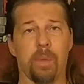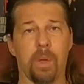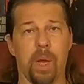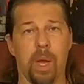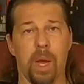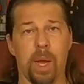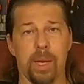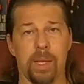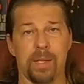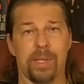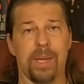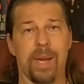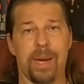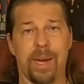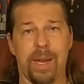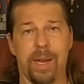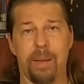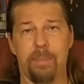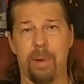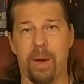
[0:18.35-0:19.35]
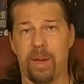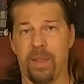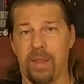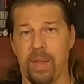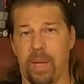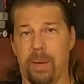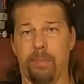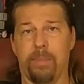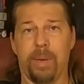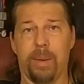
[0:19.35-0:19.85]
And it's not how you might
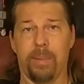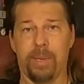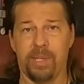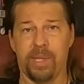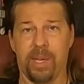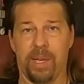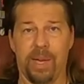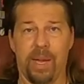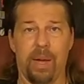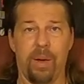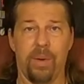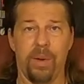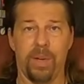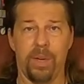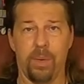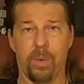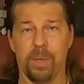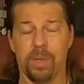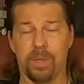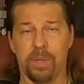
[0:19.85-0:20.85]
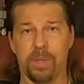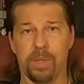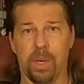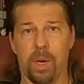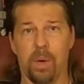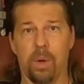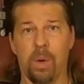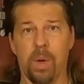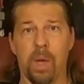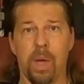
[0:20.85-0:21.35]
think, but I'm going to tell you how I do it.
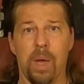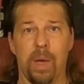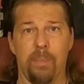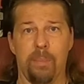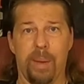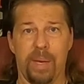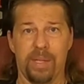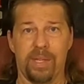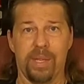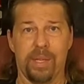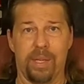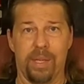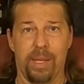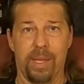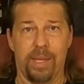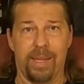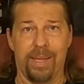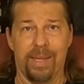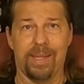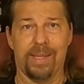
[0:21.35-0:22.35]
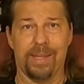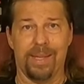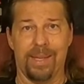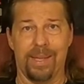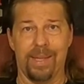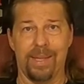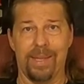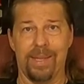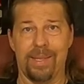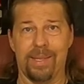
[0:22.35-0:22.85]
So basically, this
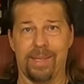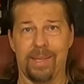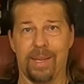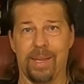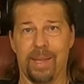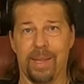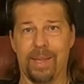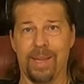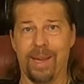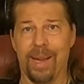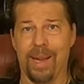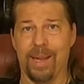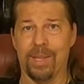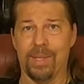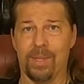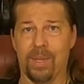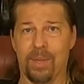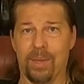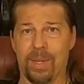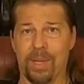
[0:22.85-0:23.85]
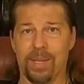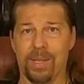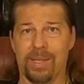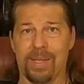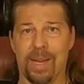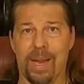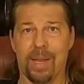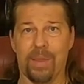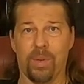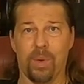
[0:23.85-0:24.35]
is the answer that is
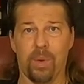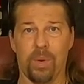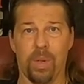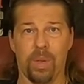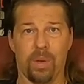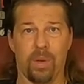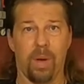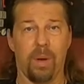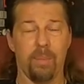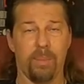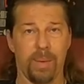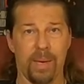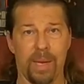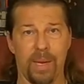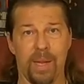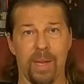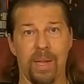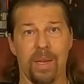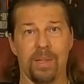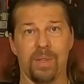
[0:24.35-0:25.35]
not through another company.